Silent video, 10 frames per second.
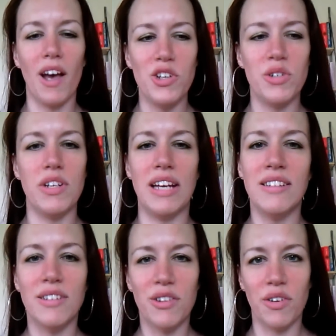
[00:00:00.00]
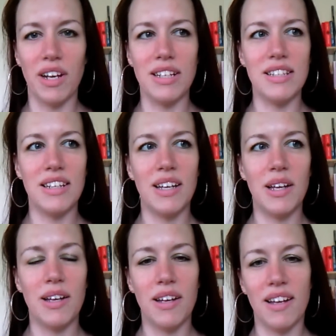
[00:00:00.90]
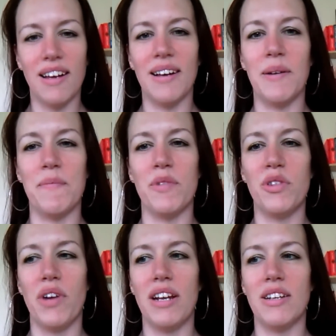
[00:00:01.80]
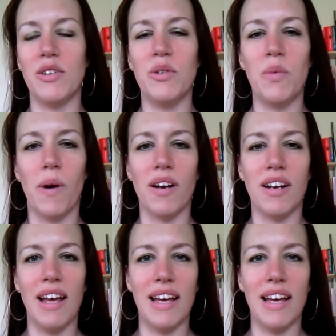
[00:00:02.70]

I should end the thread, thread a new one,